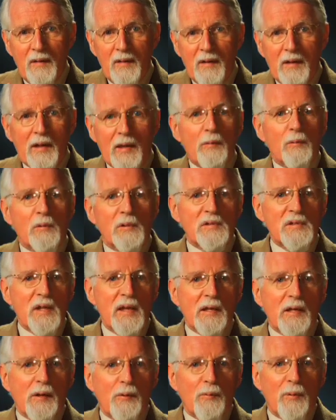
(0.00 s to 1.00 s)
he will
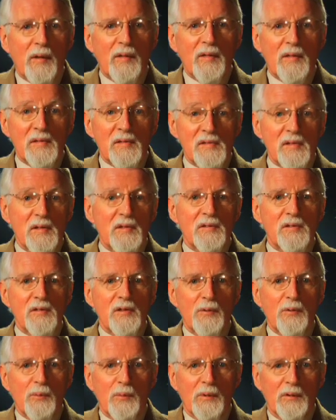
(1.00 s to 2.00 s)
take away the sins
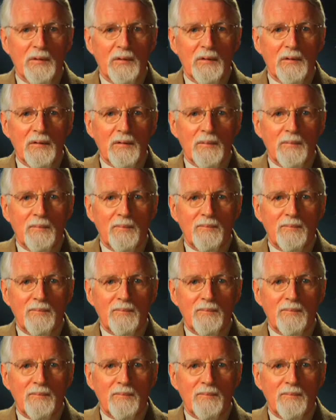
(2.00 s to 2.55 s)
of the world.